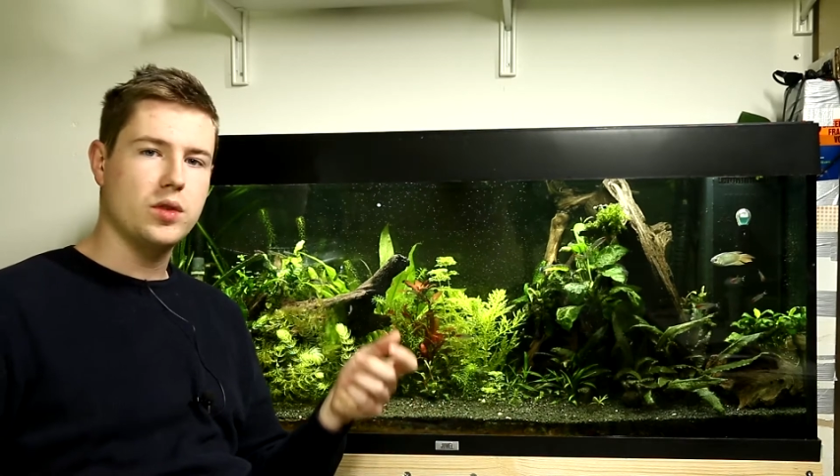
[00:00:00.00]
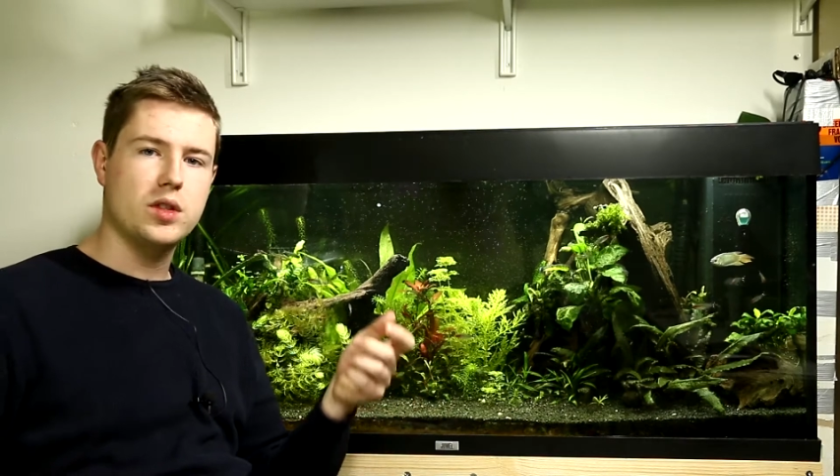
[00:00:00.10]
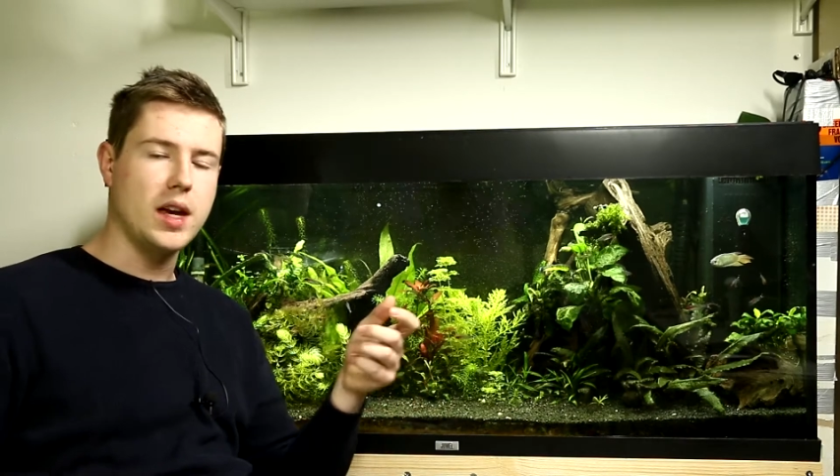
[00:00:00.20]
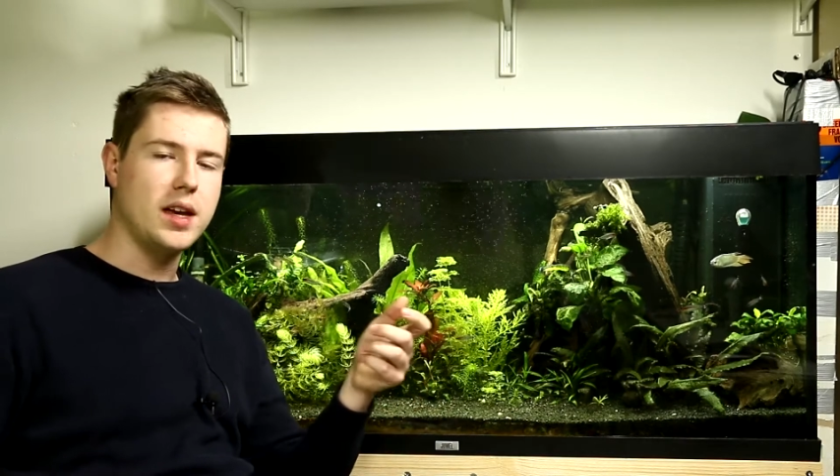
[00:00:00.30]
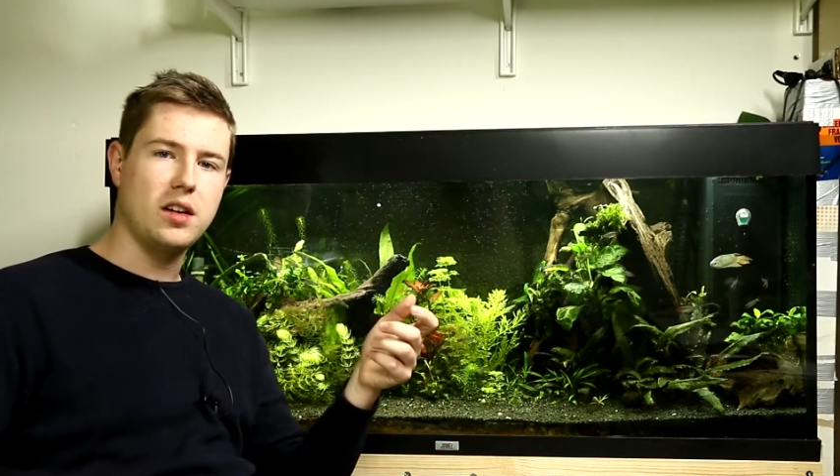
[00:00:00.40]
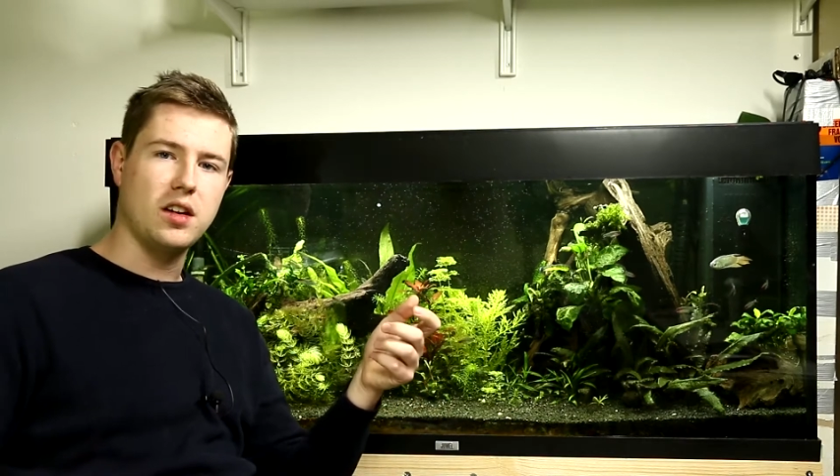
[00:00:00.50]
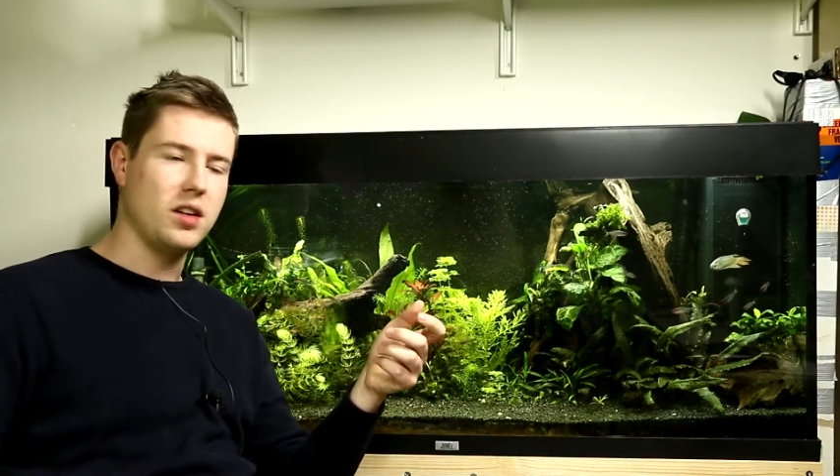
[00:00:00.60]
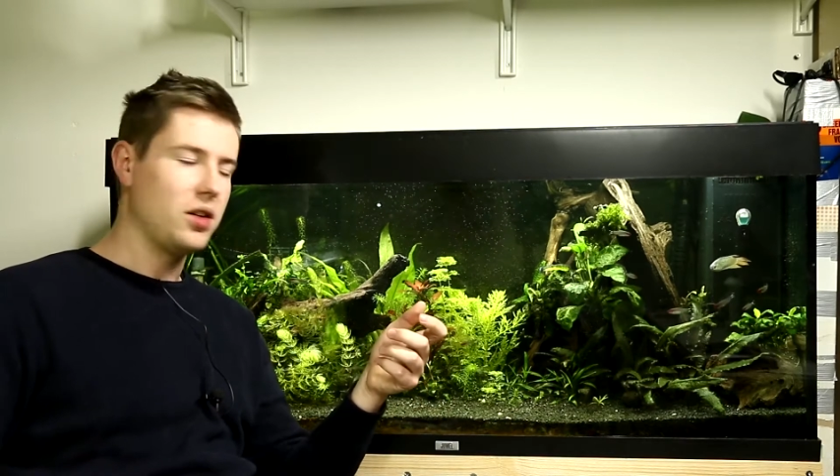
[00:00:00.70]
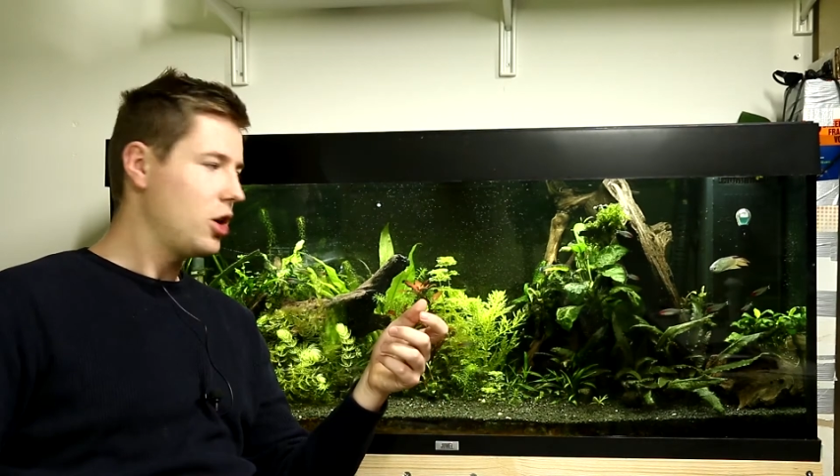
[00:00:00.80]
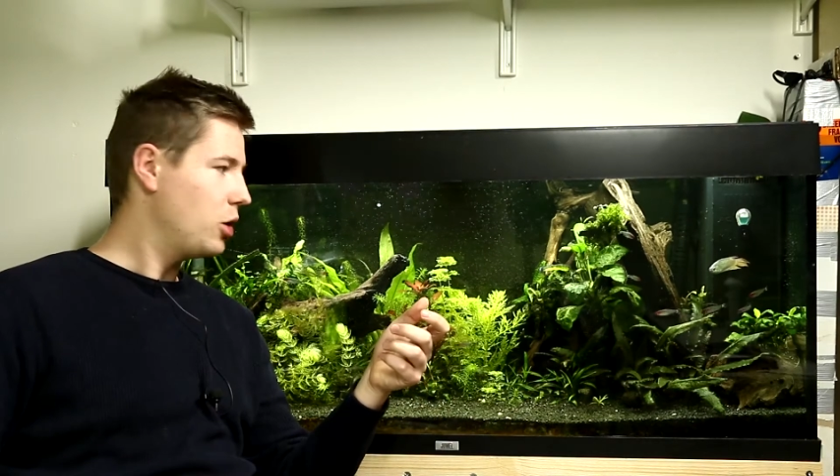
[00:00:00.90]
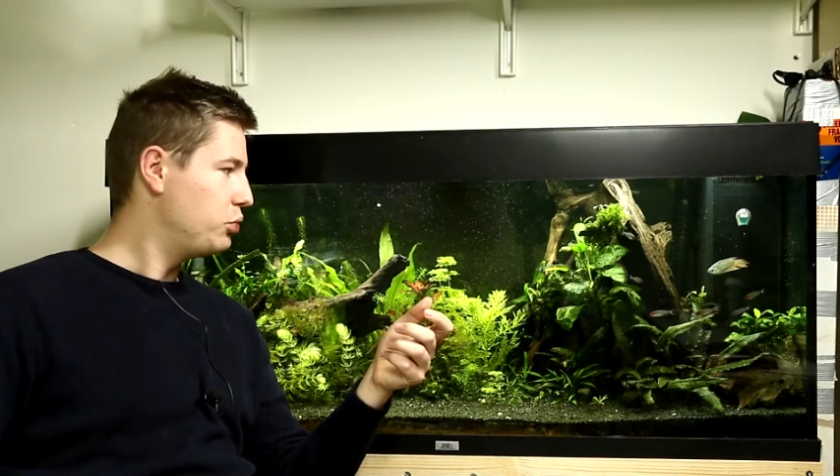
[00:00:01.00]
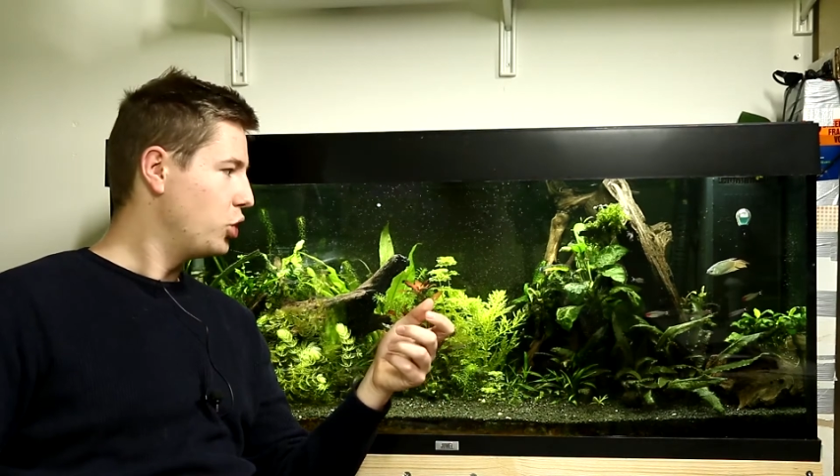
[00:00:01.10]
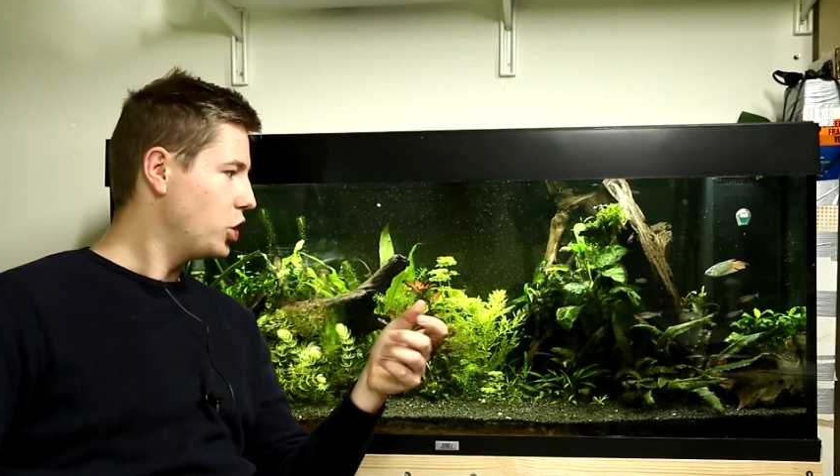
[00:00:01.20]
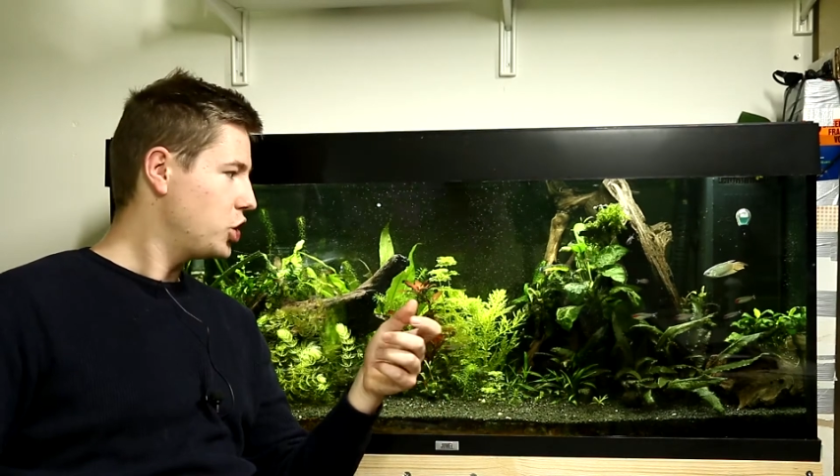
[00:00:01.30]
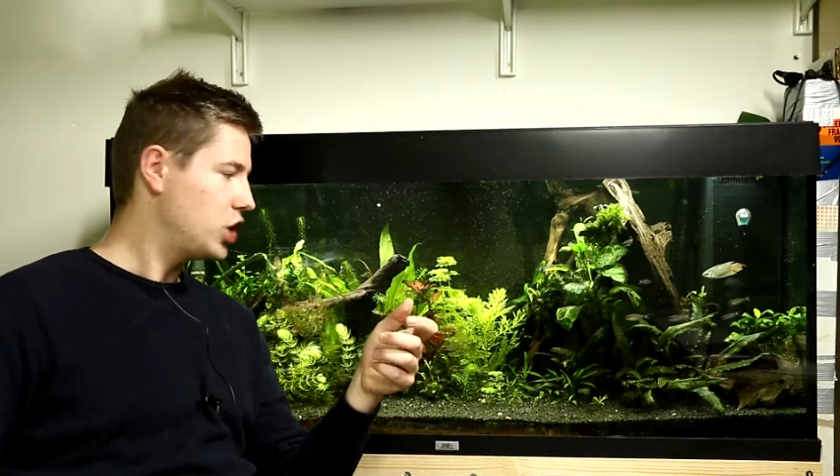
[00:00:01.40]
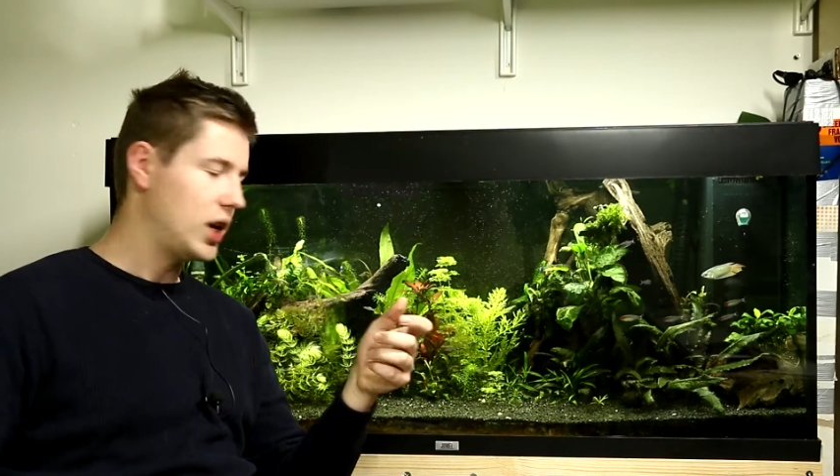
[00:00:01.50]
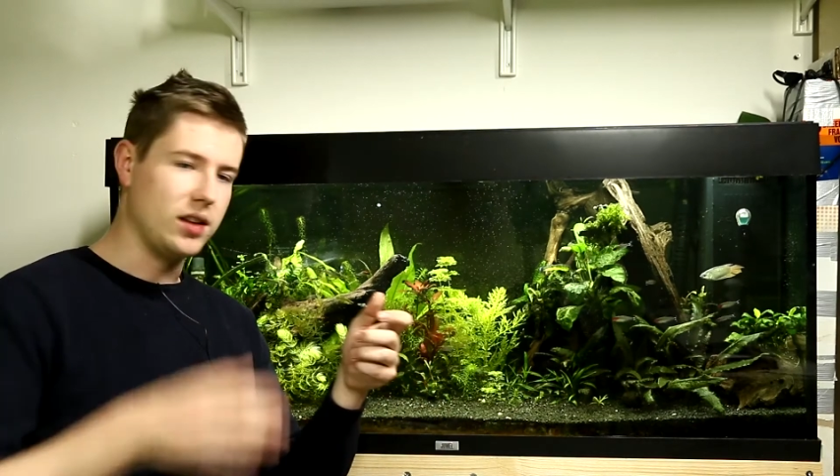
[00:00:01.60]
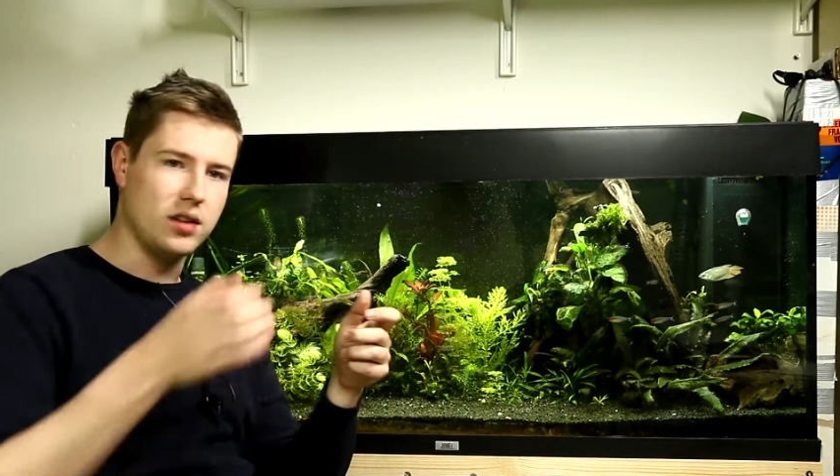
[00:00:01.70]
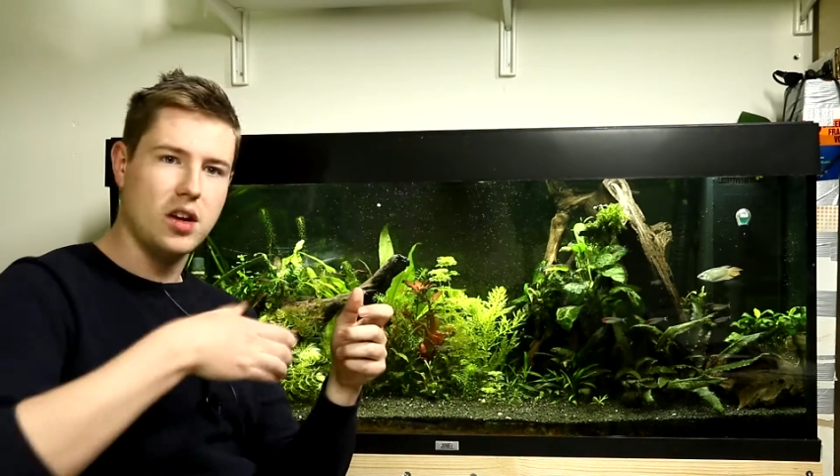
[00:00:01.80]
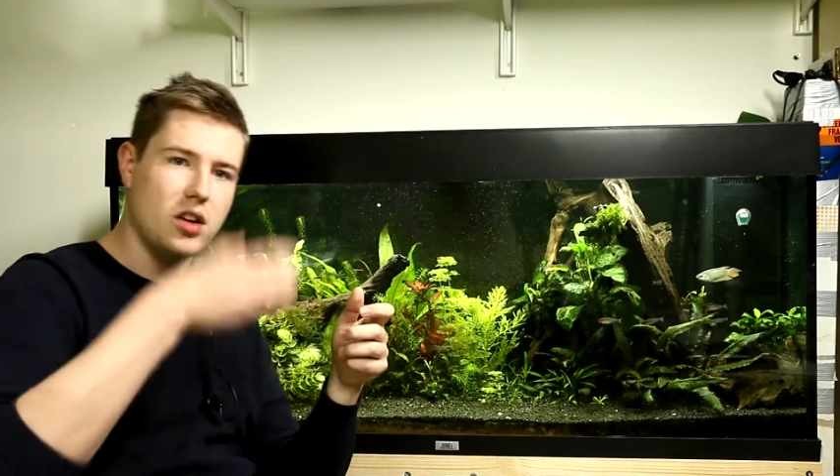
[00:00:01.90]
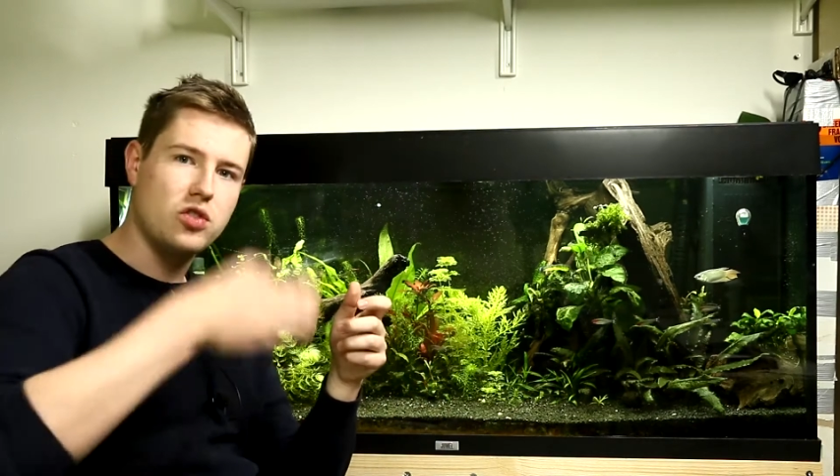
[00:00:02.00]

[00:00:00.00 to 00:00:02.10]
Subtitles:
Take a brush and